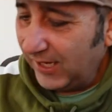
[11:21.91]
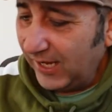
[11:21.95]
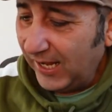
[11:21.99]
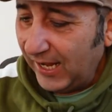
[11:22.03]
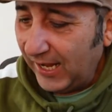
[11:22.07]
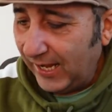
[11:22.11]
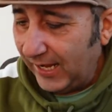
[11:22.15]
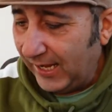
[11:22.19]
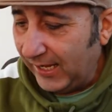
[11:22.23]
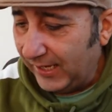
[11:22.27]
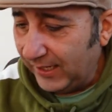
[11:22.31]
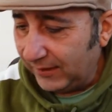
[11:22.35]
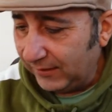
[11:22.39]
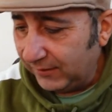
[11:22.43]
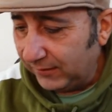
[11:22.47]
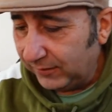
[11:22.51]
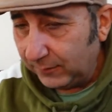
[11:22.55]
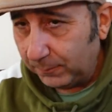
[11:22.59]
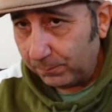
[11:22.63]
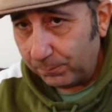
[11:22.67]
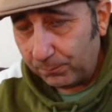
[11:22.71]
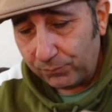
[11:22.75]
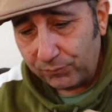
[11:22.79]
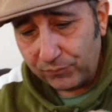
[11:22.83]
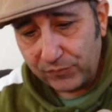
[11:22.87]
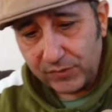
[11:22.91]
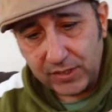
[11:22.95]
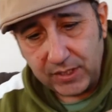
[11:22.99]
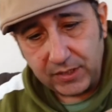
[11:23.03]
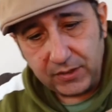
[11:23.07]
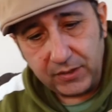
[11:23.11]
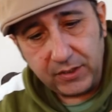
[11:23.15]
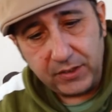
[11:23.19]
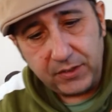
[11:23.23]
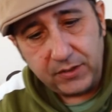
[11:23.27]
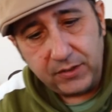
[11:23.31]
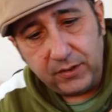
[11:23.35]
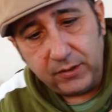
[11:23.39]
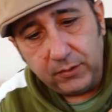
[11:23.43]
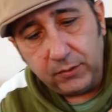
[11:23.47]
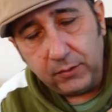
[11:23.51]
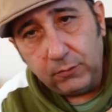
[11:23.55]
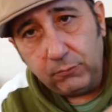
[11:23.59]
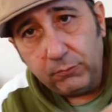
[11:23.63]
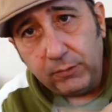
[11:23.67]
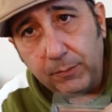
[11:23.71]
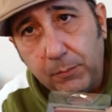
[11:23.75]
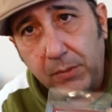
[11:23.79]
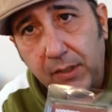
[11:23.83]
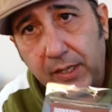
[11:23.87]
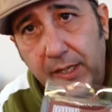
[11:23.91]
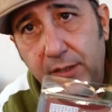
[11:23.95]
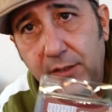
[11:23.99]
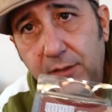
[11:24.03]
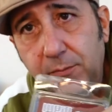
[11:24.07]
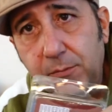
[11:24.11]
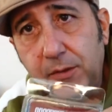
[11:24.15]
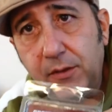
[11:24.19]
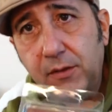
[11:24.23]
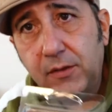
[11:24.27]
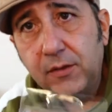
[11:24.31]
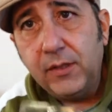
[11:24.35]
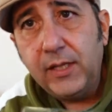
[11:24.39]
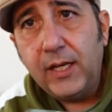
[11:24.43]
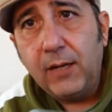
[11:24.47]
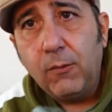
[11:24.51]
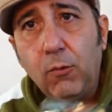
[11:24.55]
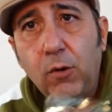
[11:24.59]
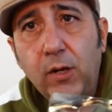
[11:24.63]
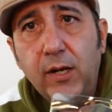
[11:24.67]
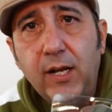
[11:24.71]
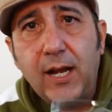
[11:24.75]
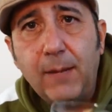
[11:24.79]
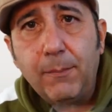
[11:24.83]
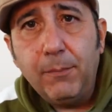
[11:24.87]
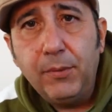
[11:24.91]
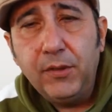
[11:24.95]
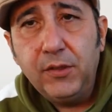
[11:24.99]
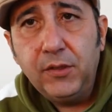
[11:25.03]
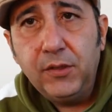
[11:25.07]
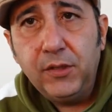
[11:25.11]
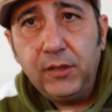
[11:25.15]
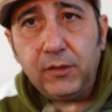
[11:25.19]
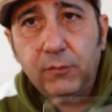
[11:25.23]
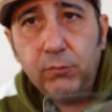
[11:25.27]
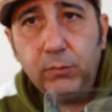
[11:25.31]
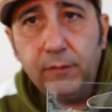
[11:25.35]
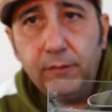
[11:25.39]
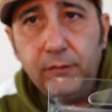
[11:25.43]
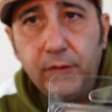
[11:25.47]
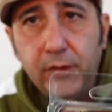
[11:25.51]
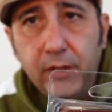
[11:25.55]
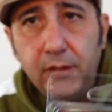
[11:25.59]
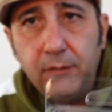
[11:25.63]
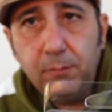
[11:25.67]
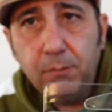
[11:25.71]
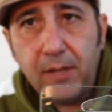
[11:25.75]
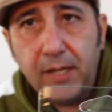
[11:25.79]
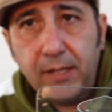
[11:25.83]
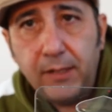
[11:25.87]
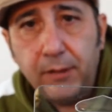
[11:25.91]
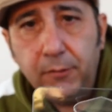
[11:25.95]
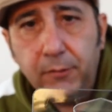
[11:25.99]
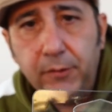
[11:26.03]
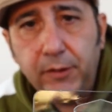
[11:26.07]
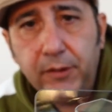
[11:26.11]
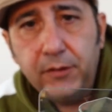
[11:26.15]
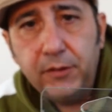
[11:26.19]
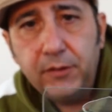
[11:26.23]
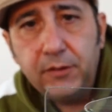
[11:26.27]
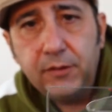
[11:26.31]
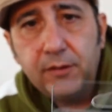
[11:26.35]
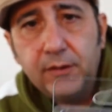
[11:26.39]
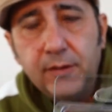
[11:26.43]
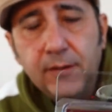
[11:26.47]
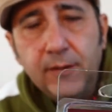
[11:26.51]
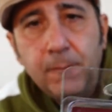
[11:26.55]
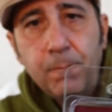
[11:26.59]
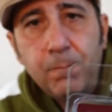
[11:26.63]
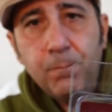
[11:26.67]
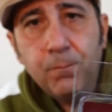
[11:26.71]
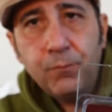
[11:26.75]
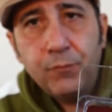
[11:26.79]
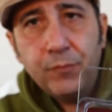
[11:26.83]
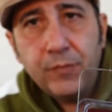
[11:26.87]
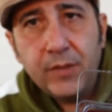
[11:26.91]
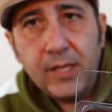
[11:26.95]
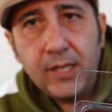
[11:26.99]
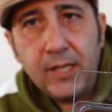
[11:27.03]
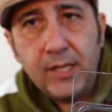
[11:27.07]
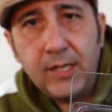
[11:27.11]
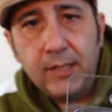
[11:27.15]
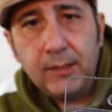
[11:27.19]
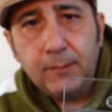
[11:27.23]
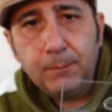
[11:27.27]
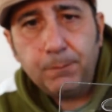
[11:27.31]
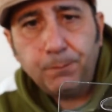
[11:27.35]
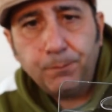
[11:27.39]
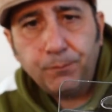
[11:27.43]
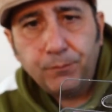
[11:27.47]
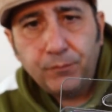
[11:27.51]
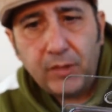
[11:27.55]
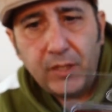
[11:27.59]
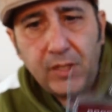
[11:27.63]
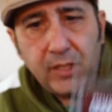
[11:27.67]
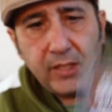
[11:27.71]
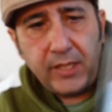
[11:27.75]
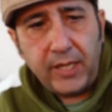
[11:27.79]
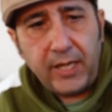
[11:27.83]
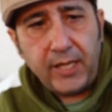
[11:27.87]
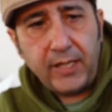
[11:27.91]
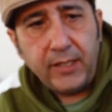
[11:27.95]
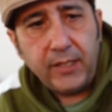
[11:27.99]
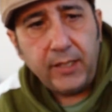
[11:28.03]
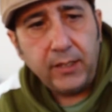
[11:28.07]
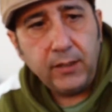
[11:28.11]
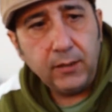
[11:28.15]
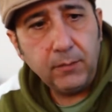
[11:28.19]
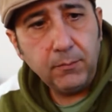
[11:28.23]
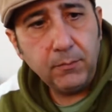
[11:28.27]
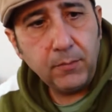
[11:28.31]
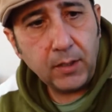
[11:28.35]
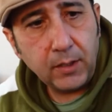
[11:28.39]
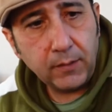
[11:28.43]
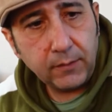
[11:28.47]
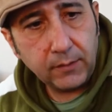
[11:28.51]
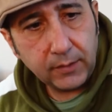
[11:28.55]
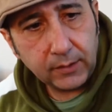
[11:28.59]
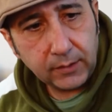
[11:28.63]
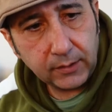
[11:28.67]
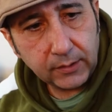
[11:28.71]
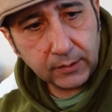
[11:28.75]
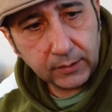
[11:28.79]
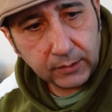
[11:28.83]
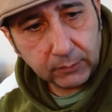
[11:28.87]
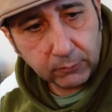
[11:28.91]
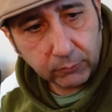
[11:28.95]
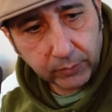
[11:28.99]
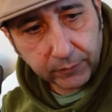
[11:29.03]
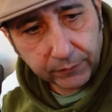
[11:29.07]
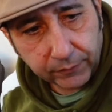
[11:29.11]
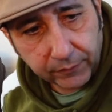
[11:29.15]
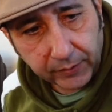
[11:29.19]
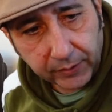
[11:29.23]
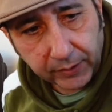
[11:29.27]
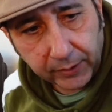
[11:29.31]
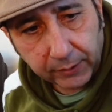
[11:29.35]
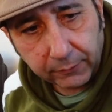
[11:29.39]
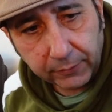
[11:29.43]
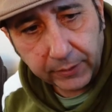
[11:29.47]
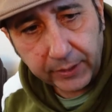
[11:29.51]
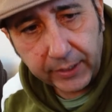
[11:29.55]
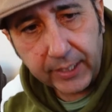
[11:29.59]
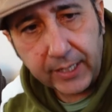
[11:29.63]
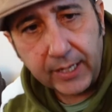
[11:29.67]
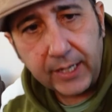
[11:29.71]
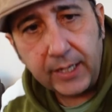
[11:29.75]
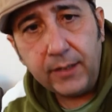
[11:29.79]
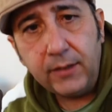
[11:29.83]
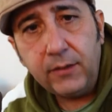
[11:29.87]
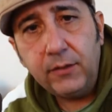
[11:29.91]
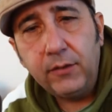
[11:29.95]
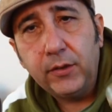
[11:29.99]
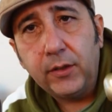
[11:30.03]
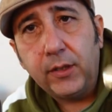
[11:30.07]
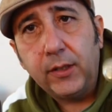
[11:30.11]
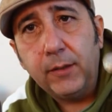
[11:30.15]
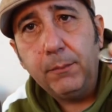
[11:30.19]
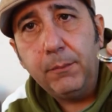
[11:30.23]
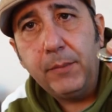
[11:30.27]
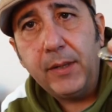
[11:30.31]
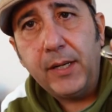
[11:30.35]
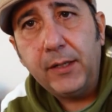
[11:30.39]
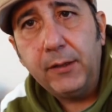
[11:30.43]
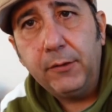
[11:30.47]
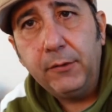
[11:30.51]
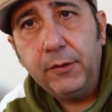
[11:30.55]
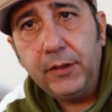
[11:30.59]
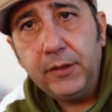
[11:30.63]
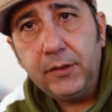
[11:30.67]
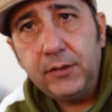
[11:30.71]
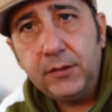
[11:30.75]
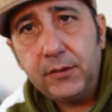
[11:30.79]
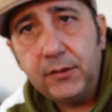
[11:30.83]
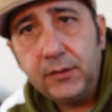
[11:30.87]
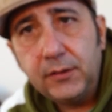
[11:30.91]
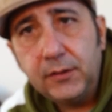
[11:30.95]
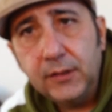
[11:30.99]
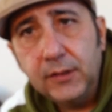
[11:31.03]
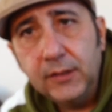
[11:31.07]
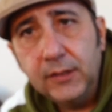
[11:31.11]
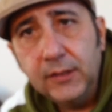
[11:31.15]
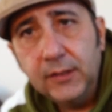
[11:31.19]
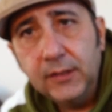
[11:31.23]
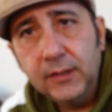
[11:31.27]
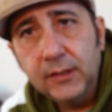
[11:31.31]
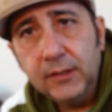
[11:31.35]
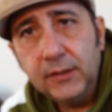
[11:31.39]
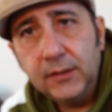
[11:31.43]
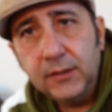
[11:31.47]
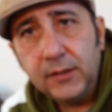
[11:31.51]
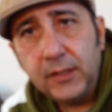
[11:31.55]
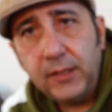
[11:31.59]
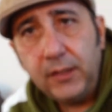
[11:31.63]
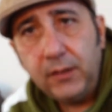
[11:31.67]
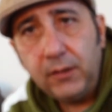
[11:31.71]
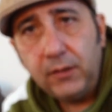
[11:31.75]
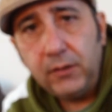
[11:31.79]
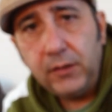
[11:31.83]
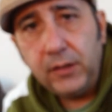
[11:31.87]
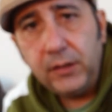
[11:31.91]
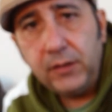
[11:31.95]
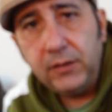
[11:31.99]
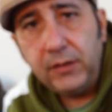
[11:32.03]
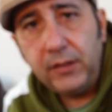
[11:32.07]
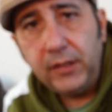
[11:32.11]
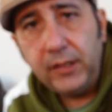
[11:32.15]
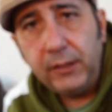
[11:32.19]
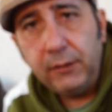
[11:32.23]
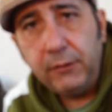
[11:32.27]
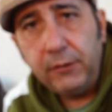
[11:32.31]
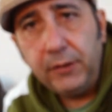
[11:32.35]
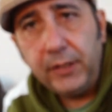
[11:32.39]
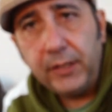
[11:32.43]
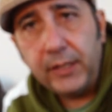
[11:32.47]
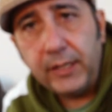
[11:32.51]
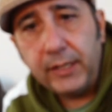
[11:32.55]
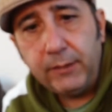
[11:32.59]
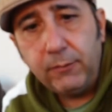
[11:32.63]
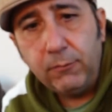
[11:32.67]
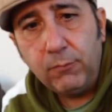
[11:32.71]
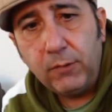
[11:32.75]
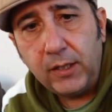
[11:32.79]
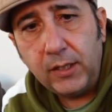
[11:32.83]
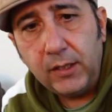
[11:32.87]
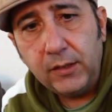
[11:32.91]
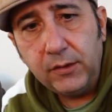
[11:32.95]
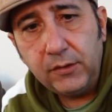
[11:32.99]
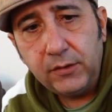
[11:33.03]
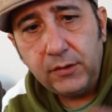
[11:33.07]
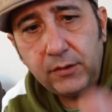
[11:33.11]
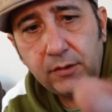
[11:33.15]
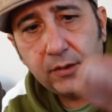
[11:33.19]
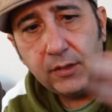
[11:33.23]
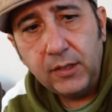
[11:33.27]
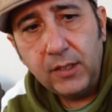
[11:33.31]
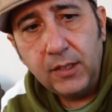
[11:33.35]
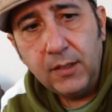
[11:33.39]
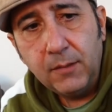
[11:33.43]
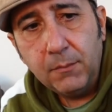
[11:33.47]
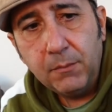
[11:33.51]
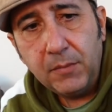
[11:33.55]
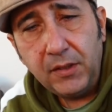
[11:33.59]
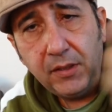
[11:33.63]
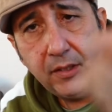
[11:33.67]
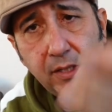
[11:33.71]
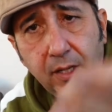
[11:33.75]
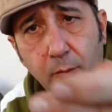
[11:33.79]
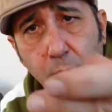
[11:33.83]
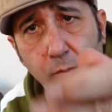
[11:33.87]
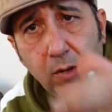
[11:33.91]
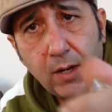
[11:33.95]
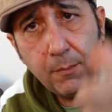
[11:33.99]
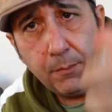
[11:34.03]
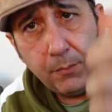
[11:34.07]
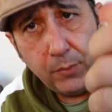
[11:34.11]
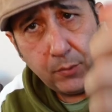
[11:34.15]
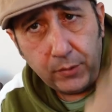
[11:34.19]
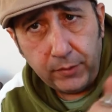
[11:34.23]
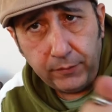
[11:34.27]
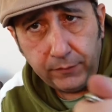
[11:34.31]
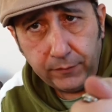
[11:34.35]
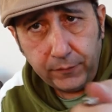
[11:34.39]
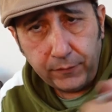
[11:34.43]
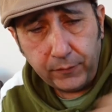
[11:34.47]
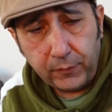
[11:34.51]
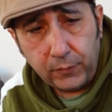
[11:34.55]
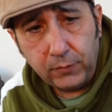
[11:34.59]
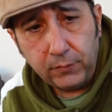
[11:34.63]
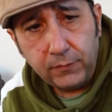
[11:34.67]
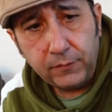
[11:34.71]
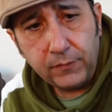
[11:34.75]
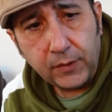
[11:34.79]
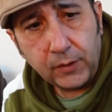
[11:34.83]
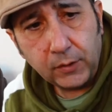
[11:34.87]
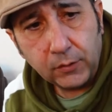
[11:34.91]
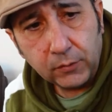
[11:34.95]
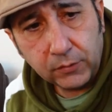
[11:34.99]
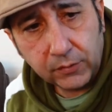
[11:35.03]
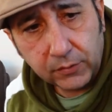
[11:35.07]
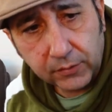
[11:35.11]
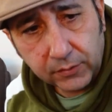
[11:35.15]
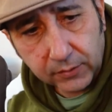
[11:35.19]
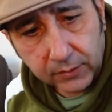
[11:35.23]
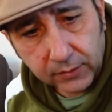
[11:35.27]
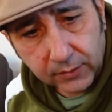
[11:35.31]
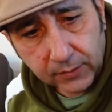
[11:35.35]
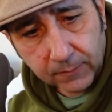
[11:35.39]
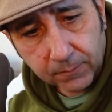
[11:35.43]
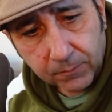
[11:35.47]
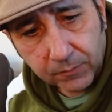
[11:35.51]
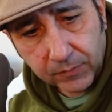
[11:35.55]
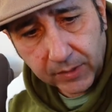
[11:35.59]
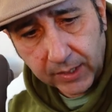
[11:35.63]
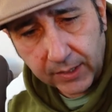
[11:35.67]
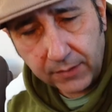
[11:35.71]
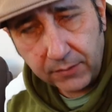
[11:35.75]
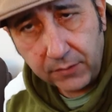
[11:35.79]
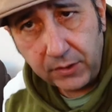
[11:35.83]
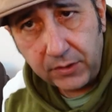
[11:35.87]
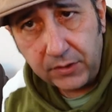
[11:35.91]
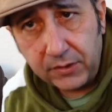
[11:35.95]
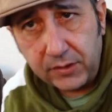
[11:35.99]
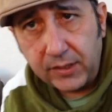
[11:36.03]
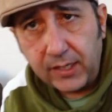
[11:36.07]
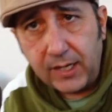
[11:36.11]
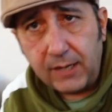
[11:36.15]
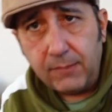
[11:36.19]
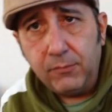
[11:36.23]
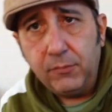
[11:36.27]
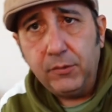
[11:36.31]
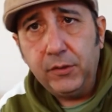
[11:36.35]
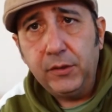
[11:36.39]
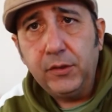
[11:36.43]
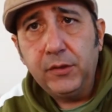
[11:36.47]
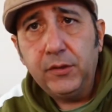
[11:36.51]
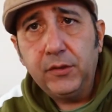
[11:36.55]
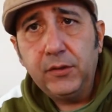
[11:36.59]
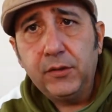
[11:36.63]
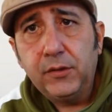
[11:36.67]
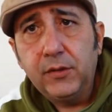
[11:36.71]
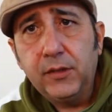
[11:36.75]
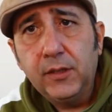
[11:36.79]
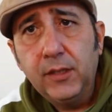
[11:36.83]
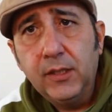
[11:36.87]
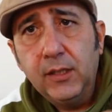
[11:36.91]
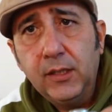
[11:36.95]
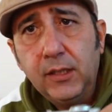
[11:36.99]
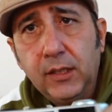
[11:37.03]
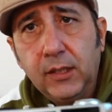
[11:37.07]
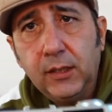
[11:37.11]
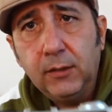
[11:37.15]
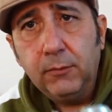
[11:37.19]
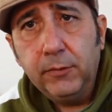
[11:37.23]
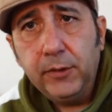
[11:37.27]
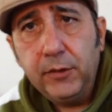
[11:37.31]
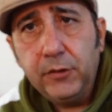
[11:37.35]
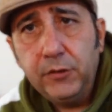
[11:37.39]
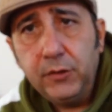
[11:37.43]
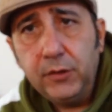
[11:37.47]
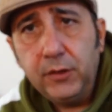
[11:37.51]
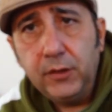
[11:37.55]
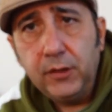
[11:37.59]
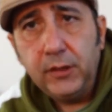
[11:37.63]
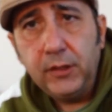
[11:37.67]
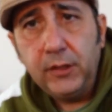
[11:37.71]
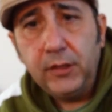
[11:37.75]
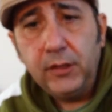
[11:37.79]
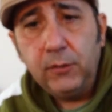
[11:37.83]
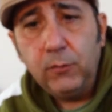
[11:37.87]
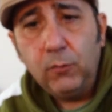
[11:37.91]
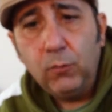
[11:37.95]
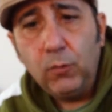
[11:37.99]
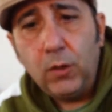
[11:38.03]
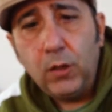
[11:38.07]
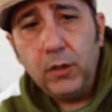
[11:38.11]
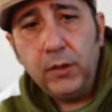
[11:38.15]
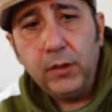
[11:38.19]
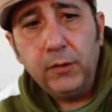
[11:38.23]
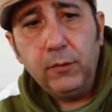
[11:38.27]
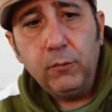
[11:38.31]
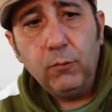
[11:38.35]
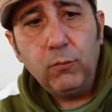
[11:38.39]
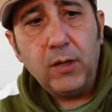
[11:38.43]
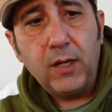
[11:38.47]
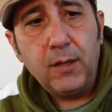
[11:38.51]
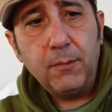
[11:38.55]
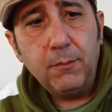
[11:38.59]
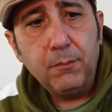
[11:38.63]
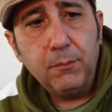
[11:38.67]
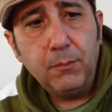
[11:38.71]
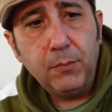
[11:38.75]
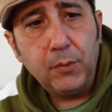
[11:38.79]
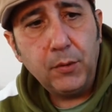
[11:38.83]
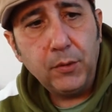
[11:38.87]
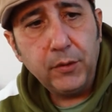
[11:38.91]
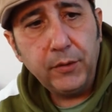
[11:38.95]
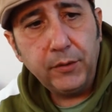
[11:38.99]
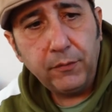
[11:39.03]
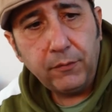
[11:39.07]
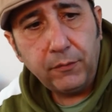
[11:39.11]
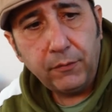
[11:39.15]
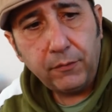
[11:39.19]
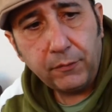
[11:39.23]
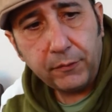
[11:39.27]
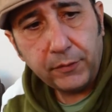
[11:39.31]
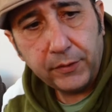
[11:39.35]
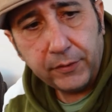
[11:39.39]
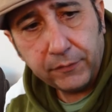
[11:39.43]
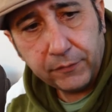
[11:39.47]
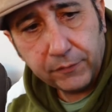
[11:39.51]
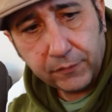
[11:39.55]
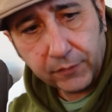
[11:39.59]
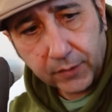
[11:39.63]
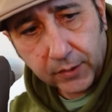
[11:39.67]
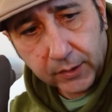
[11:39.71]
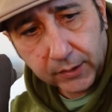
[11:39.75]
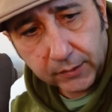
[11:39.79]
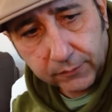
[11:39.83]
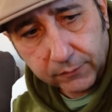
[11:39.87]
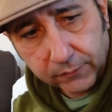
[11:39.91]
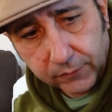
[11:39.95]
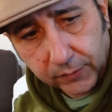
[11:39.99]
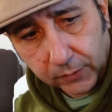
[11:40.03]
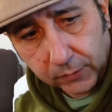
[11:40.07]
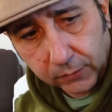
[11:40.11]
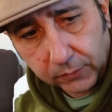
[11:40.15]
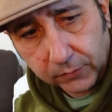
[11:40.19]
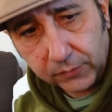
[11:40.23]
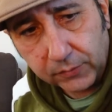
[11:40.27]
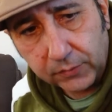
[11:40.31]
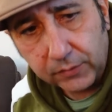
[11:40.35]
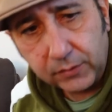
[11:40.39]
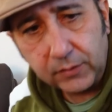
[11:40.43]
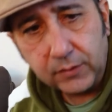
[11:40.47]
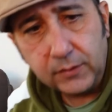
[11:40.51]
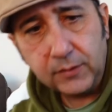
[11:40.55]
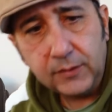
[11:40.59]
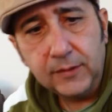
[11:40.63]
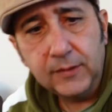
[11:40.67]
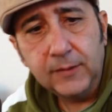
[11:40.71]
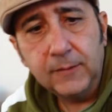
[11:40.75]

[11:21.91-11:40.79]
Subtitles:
And so these little replacements. Now what happens is with these batteries, you can get them with hearing aid type batteries. So you got these hearing aid ones, but they're 1.4 volts, and these cameras originally wanted 1.35 volts.